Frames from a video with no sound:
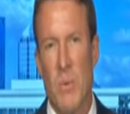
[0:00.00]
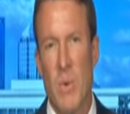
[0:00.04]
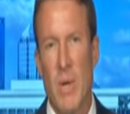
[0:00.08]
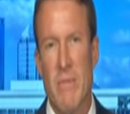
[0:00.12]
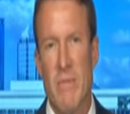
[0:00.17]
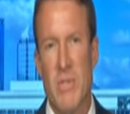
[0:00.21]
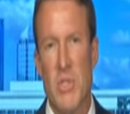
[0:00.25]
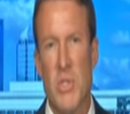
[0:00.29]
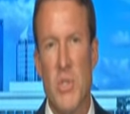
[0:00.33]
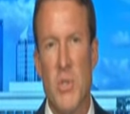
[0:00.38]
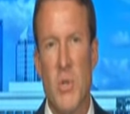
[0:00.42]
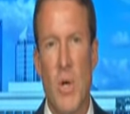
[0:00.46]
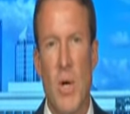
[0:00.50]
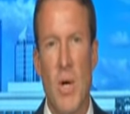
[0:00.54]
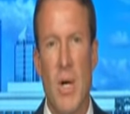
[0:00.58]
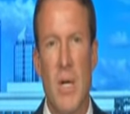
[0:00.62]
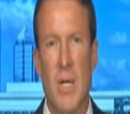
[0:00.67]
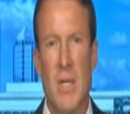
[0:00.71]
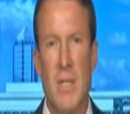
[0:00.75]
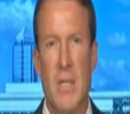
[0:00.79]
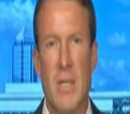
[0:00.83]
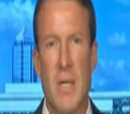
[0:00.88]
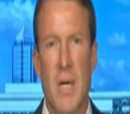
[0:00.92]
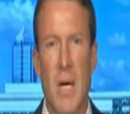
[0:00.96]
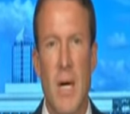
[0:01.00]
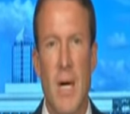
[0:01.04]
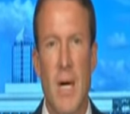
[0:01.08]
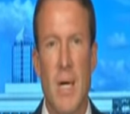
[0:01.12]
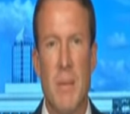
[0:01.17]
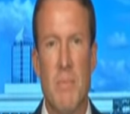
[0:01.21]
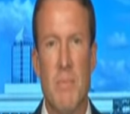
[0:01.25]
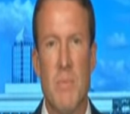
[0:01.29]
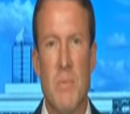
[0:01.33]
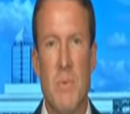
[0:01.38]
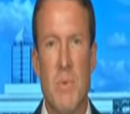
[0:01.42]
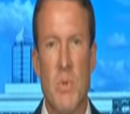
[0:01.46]
We have a strong
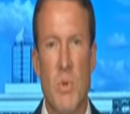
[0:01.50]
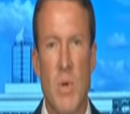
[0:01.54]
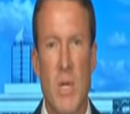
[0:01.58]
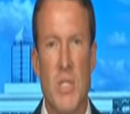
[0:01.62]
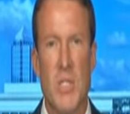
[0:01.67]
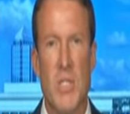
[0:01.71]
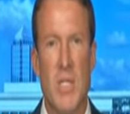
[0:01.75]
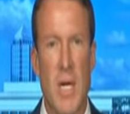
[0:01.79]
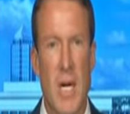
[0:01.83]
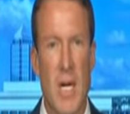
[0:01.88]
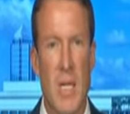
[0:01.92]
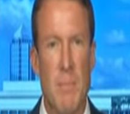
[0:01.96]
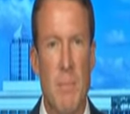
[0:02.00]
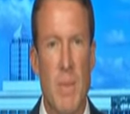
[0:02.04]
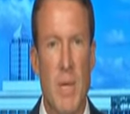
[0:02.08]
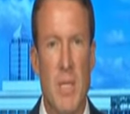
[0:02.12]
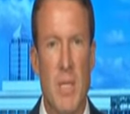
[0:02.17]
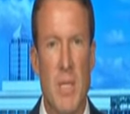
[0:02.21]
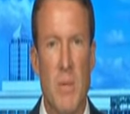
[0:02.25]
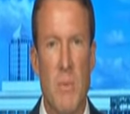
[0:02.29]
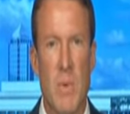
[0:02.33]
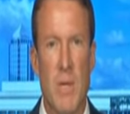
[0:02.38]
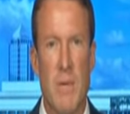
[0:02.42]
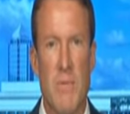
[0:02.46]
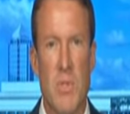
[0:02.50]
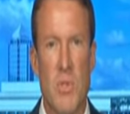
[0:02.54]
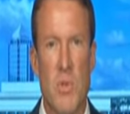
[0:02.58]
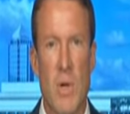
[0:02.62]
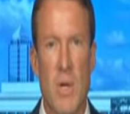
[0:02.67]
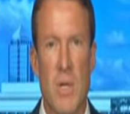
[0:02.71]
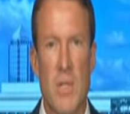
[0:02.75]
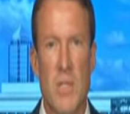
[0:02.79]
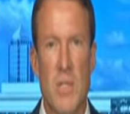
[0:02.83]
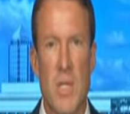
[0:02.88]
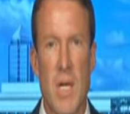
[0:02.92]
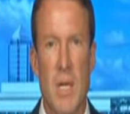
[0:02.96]
U.S. stock market. We have
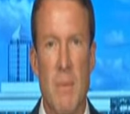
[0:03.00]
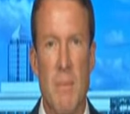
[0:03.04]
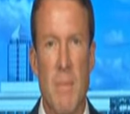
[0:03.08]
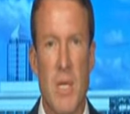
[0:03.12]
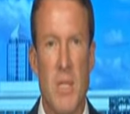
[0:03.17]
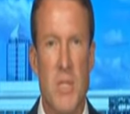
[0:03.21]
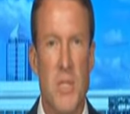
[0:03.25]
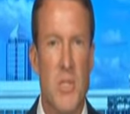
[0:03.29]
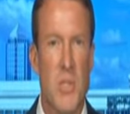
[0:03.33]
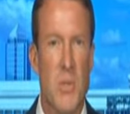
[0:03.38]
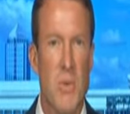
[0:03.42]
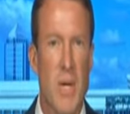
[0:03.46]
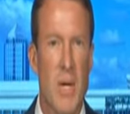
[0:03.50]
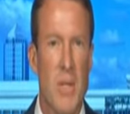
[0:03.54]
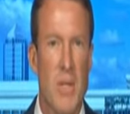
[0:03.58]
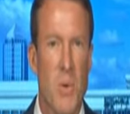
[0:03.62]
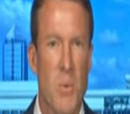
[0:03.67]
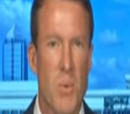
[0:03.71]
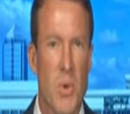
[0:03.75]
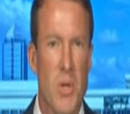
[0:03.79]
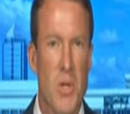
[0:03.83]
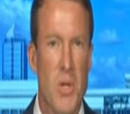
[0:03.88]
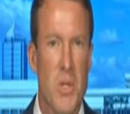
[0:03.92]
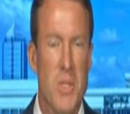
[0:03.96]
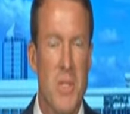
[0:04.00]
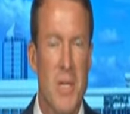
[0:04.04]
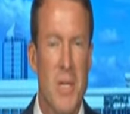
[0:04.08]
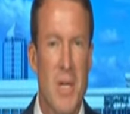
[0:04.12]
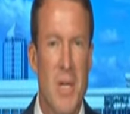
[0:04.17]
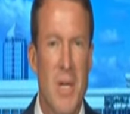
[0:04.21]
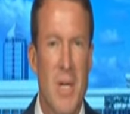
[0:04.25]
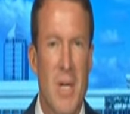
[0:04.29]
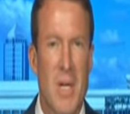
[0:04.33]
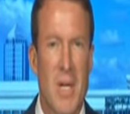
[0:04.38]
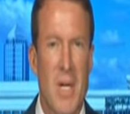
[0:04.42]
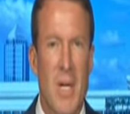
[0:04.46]
strong stock markets around the world.
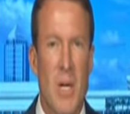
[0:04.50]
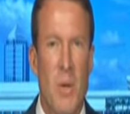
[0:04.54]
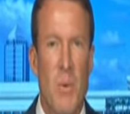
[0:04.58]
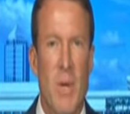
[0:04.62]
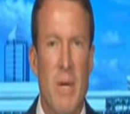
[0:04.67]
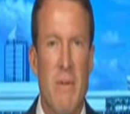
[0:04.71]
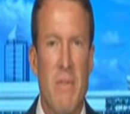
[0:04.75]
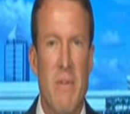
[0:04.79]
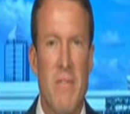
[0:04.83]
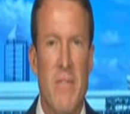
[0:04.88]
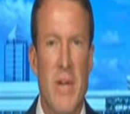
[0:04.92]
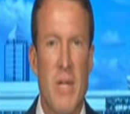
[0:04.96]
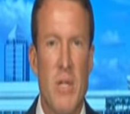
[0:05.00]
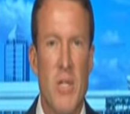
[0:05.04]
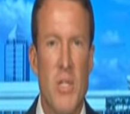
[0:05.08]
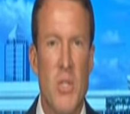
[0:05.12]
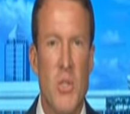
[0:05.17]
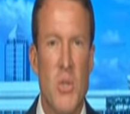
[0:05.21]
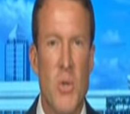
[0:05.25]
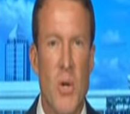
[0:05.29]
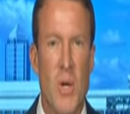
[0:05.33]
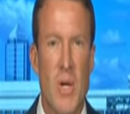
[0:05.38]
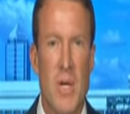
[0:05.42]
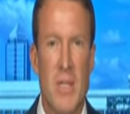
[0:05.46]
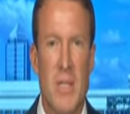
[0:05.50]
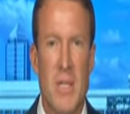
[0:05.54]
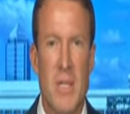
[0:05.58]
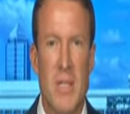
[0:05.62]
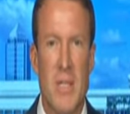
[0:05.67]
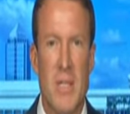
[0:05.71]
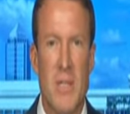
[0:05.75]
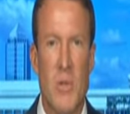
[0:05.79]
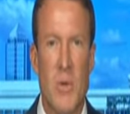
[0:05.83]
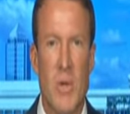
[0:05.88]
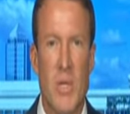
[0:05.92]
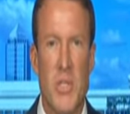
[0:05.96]
We have a very strong
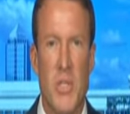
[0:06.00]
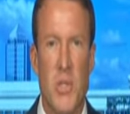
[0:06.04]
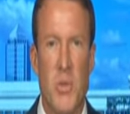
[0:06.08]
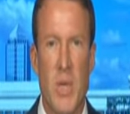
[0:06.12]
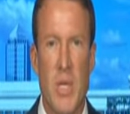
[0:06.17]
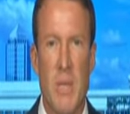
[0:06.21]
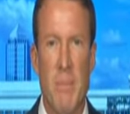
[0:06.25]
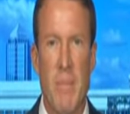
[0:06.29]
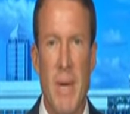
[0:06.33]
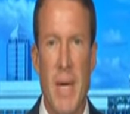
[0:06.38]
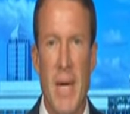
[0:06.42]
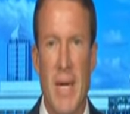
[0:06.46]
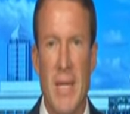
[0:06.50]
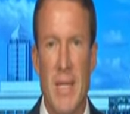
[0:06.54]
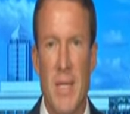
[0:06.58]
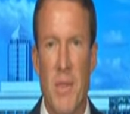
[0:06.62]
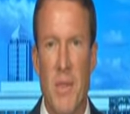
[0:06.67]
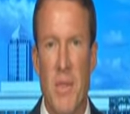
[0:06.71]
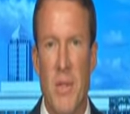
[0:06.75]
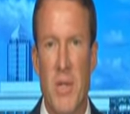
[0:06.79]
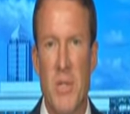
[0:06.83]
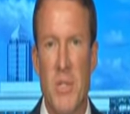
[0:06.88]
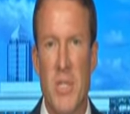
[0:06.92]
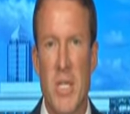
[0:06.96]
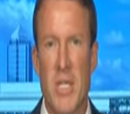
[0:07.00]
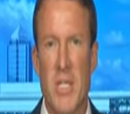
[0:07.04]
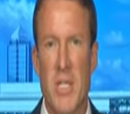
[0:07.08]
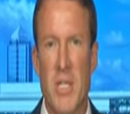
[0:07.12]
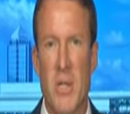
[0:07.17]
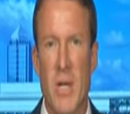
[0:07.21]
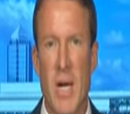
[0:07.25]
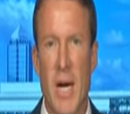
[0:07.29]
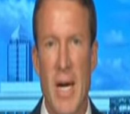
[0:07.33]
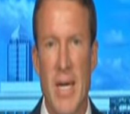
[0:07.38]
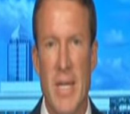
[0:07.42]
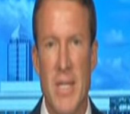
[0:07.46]
U.S. greenback at
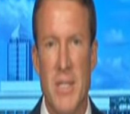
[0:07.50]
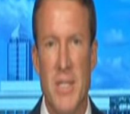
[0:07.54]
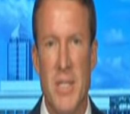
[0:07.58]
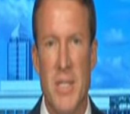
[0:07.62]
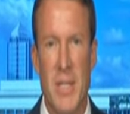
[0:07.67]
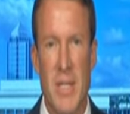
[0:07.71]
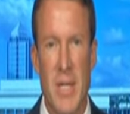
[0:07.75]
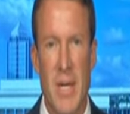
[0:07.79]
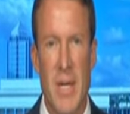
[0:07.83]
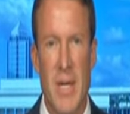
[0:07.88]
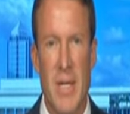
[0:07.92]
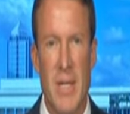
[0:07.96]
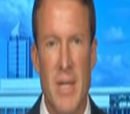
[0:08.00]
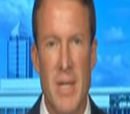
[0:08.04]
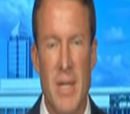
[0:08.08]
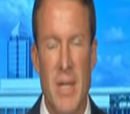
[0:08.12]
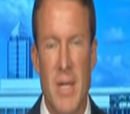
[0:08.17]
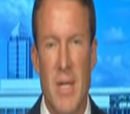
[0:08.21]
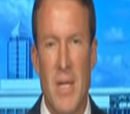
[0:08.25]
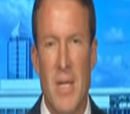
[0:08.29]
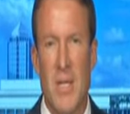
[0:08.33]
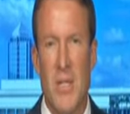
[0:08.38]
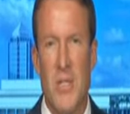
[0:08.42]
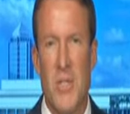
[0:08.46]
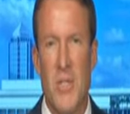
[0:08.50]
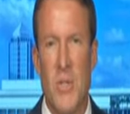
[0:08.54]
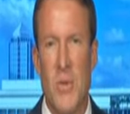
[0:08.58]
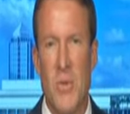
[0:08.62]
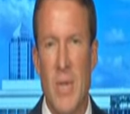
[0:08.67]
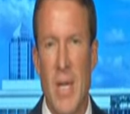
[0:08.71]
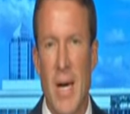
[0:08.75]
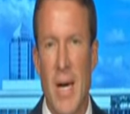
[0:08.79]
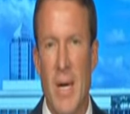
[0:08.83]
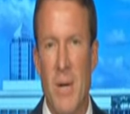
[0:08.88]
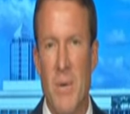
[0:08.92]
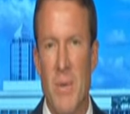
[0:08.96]
13-year high today.
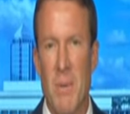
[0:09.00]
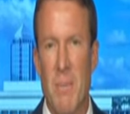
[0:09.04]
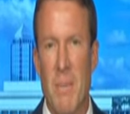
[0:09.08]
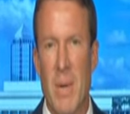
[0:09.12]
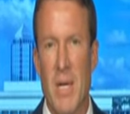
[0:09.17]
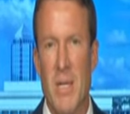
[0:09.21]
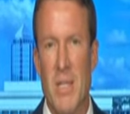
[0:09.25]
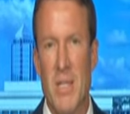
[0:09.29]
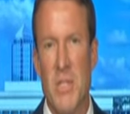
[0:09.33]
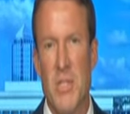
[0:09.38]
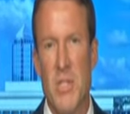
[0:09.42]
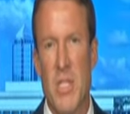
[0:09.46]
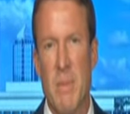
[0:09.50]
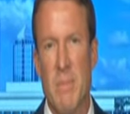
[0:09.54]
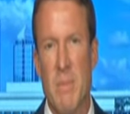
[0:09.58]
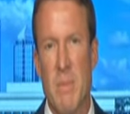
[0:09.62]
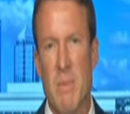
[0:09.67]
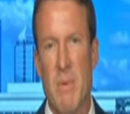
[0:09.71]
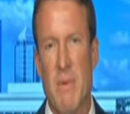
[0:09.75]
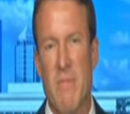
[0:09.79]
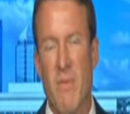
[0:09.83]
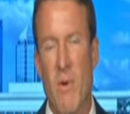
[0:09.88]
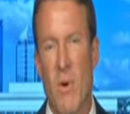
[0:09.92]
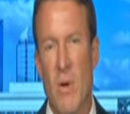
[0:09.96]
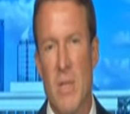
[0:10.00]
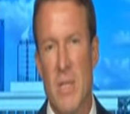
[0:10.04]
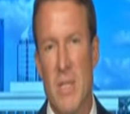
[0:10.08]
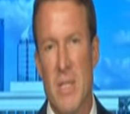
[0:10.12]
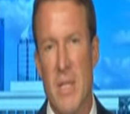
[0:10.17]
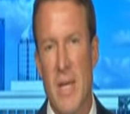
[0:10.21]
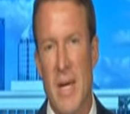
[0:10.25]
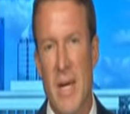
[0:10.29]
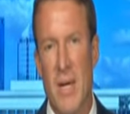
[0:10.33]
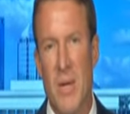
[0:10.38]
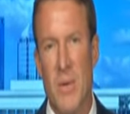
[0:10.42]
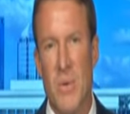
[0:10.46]
So now the market seems to be
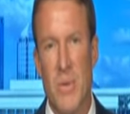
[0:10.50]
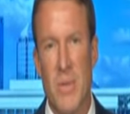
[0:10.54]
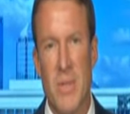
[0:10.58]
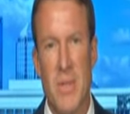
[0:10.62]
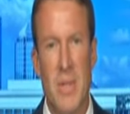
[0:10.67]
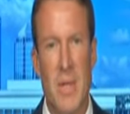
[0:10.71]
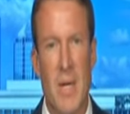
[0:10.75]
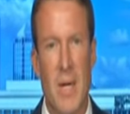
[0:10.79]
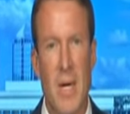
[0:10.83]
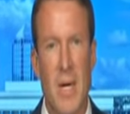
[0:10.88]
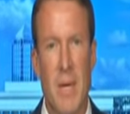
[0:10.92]
falling down.